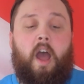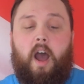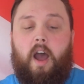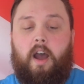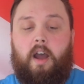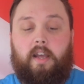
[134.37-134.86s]

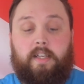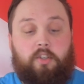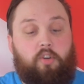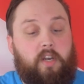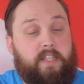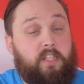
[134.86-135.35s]
It's
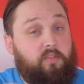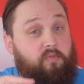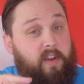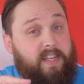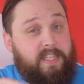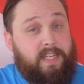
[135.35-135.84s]
got a
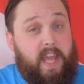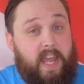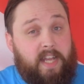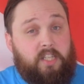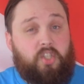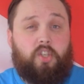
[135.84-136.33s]
serrated
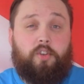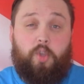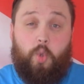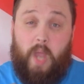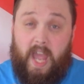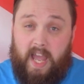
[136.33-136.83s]
edge, so
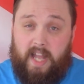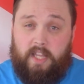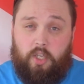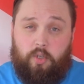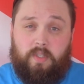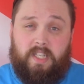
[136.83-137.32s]
you can
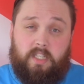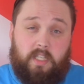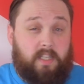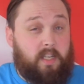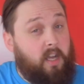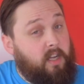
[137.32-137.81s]
use it
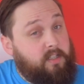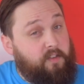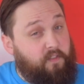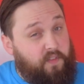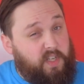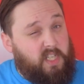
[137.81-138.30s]
just to cut some
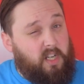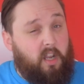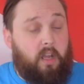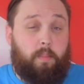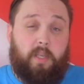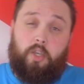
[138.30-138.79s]
fishing
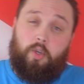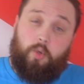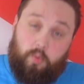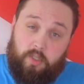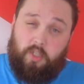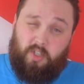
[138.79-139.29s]
line, but you can
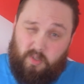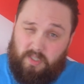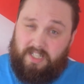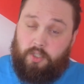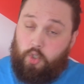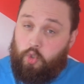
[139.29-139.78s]
also use
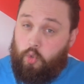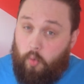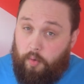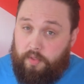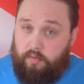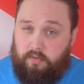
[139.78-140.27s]
it to
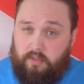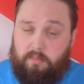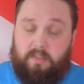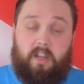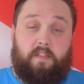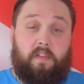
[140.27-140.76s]
saw through some
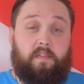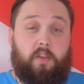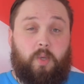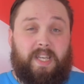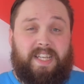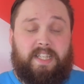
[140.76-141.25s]
stuff if you
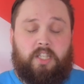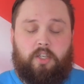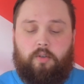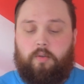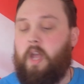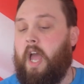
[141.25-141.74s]
need
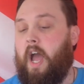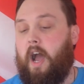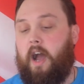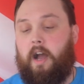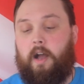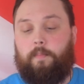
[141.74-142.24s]
to.
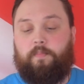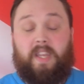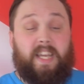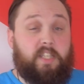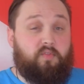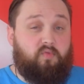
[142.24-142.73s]

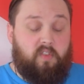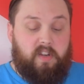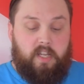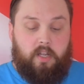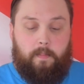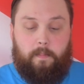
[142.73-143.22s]
It's
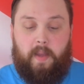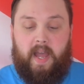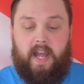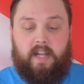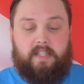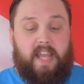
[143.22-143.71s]
really
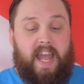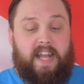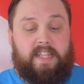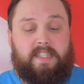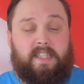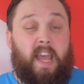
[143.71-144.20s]
compact,
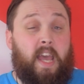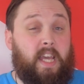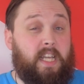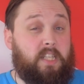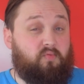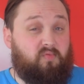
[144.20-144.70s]
and
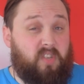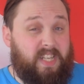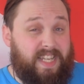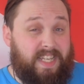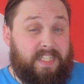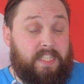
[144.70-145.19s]
it's really
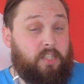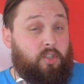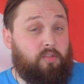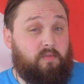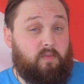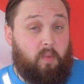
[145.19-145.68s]
easy
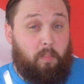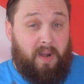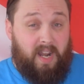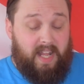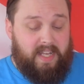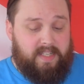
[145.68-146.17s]
to
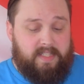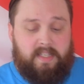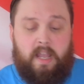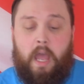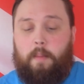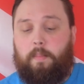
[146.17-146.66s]
replace,
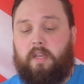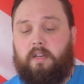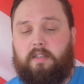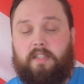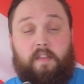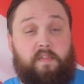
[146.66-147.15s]

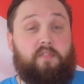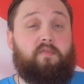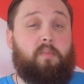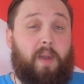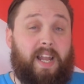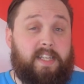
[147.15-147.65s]
because if you
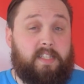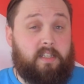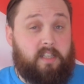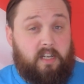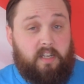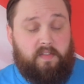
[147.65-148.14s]
replace a
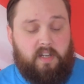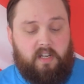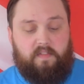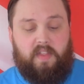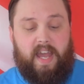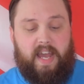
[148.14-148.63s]
dive
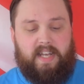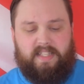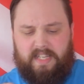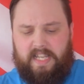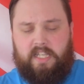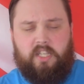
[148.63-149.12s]
knife that has
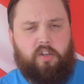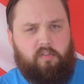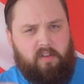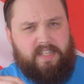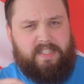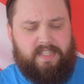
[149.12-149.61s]
an
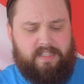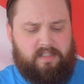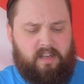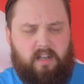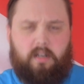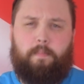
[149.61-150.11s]
integrated
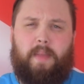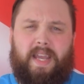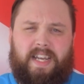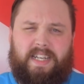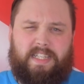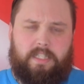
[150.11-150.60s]
kind of
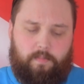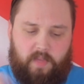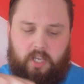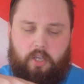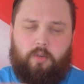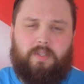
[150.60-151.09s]
mechanism
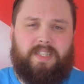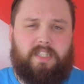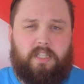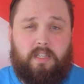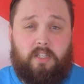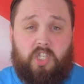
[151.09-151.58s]
that goes
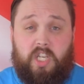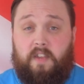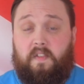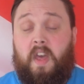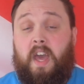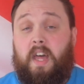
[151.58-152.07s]
into the
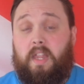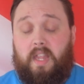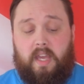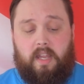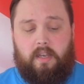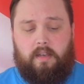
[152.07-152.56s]
sheath,
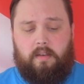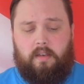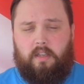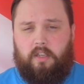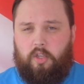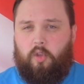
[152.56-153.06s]
then
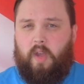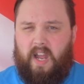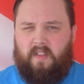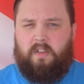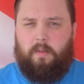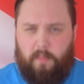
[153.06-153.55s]
you
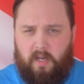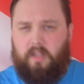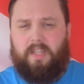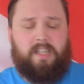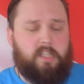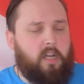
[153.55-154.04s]
have to buy
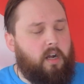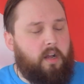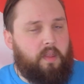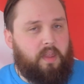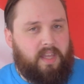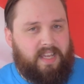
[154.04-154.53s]
the entire
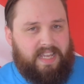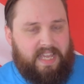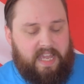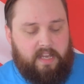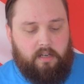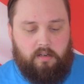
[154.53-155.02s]
thing
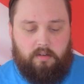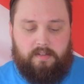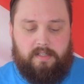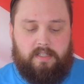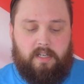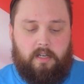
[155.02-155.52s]
again a lot of
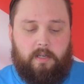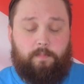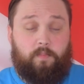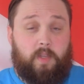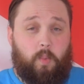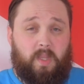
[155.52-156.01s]
the
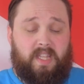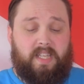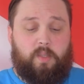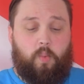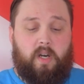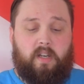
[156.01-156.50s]
time. With
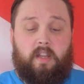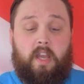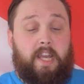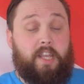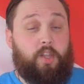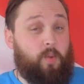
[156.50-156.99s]
this one,
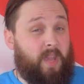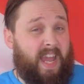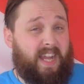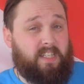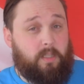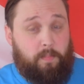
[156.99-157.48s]
you
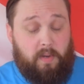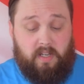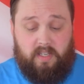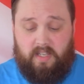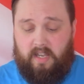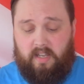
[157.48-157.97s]
can just buy
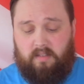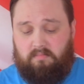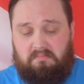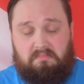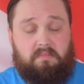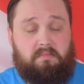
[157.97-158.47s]
a
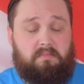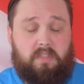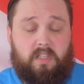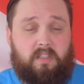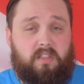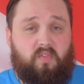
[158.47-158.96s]

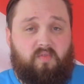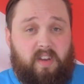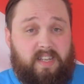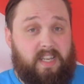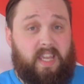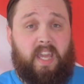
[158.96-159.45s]
just
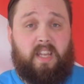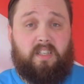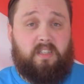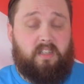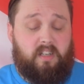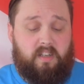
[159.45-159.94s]
serrated
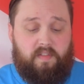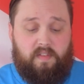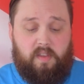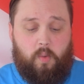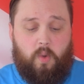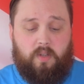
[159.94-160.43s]
kitchen knife
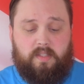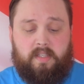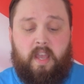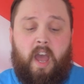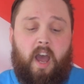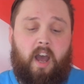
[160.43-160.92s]
if you want,
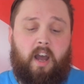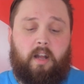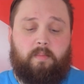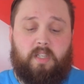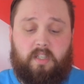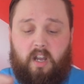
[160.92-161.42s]

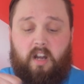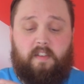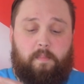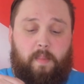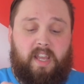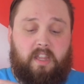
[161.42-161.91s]
just kind
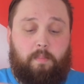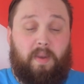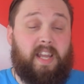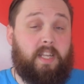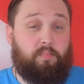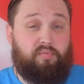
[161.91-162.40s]
of make the
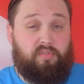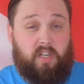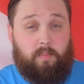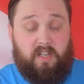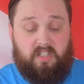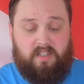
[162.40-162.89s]
blade pretty
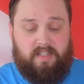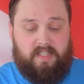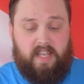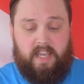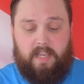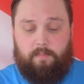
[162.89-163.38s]
much the
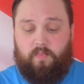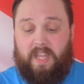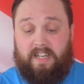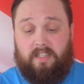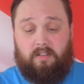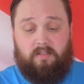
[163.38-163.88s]
same,
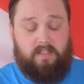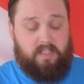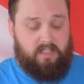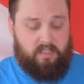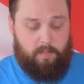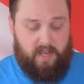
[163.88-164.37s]
and as long as
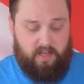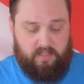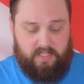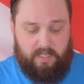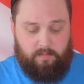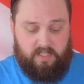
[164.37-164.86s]
it's about the
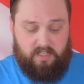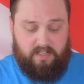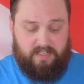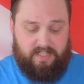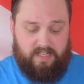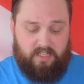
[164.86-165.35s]
same
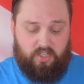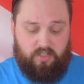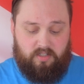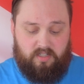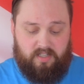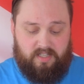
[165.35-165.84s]
size, it
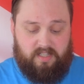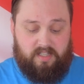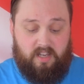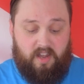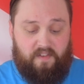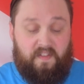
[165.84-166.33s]
should just
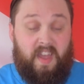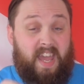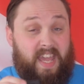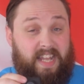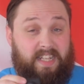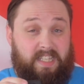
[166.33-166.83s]
stuff
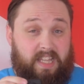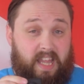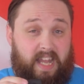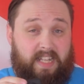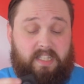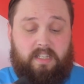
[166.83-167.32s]
into
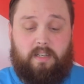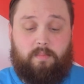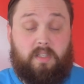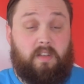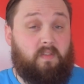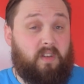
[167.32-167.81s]
that
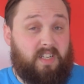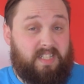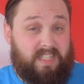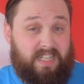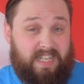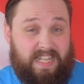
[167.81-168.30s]
sort of
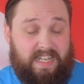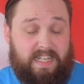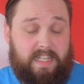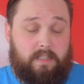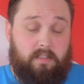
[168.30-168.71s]
nice and neatly.